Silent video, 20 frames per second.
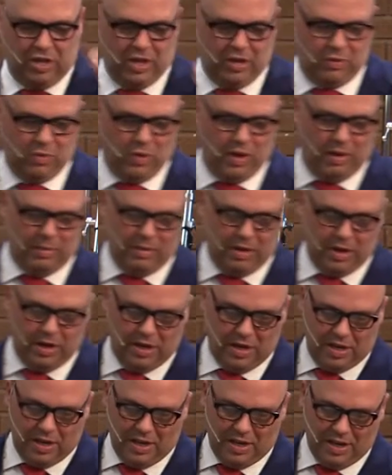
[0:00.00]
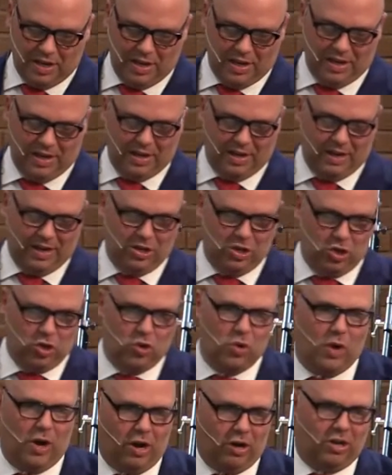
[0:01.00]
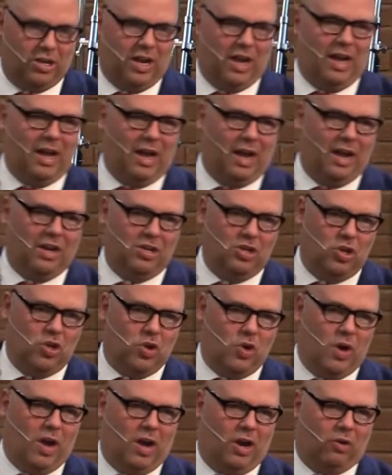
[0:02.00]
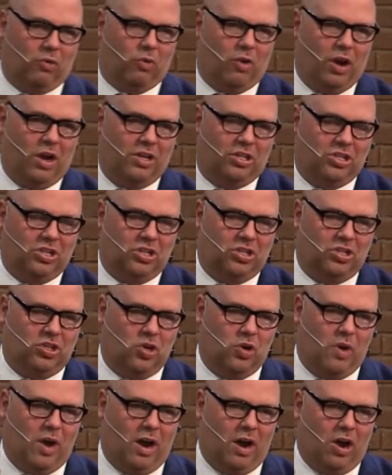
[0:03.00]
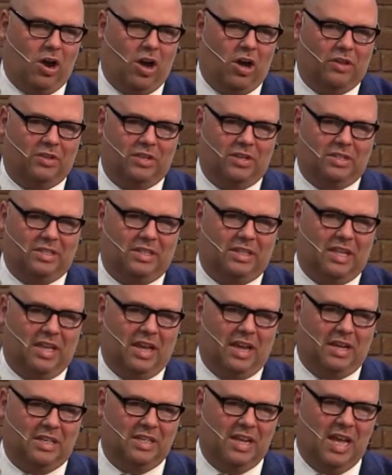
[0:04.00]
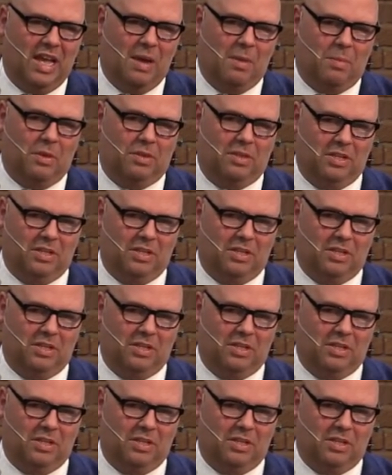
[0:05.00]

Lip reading: like, wait a minute. You are God. You are righteous. You are all these things. But